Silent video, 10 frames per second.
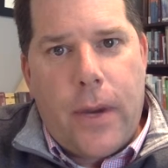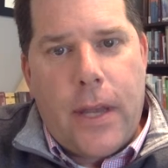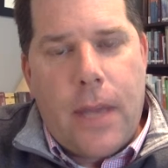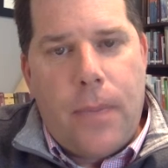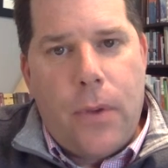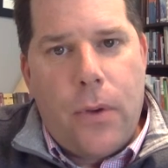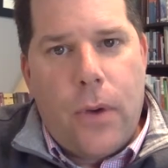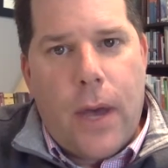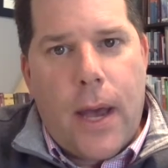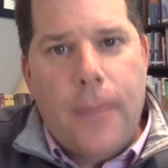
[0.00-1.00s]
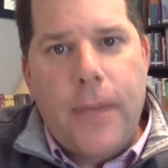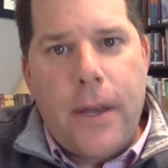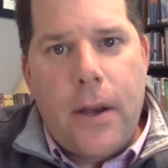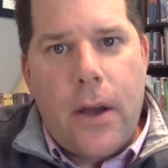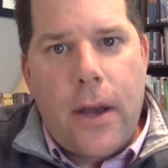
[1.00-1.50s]
to keep you
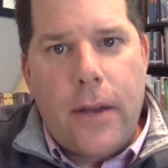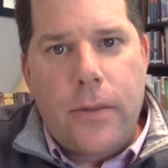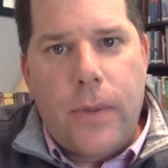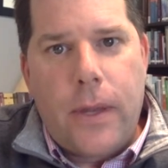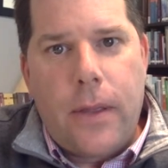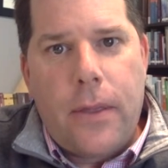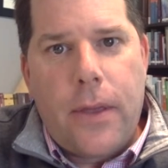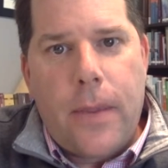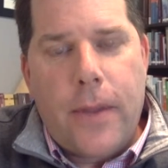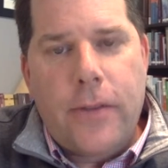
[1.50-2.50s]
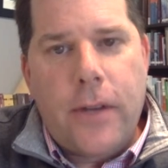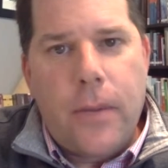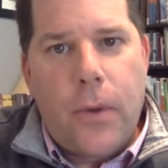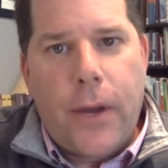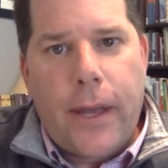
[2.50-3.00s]
updated on as we think about Sunday
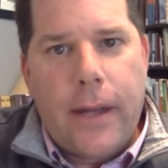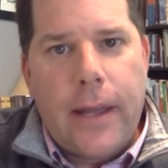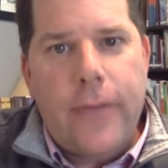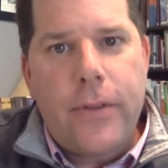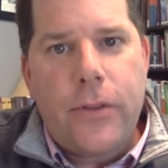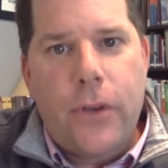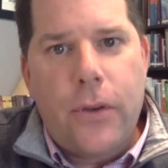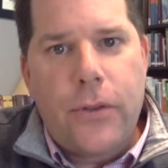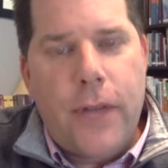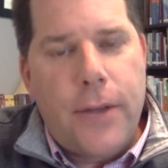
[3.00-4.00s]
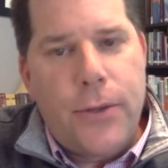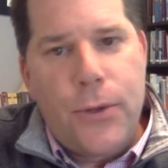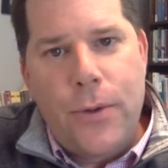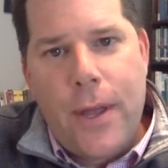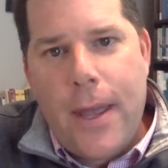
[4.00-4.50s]
morning at 11. So stay
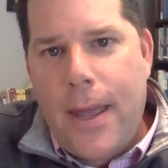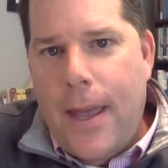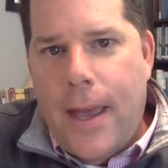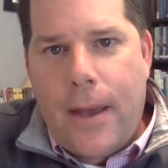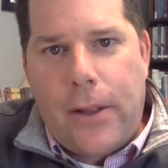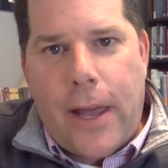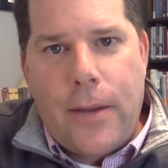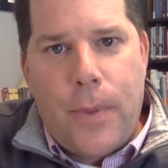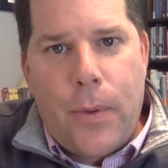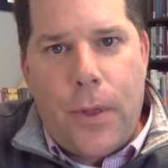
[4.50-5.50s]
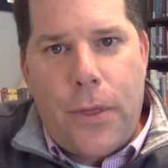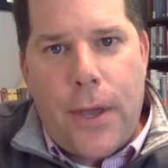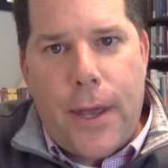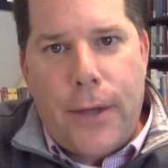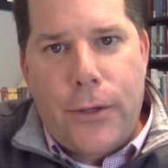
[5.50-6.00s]
tuned. Glad to be with
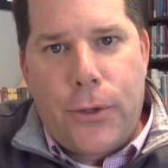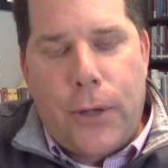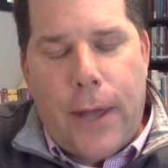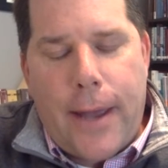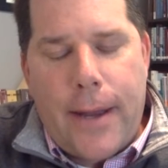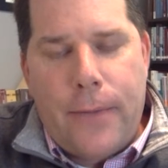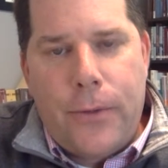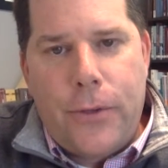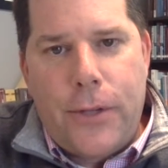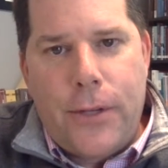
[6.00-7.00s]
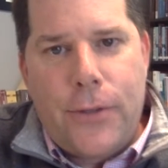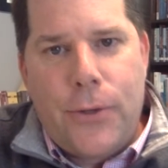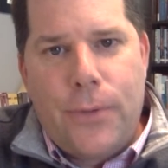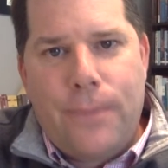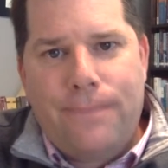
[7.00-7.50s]
you again, Shoreline, and we'll see you
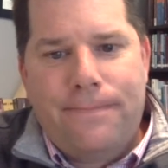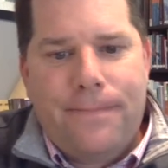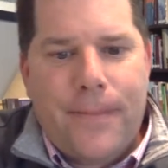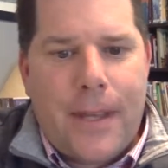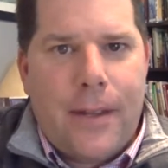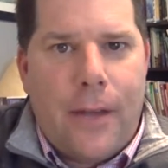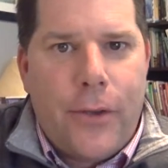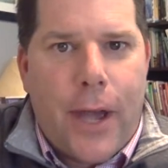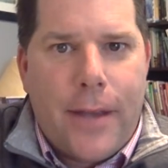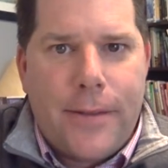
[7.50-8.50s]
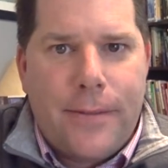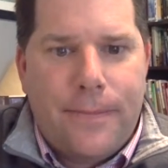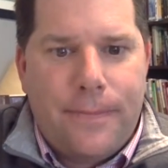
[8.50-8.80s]
soon. Love you guys.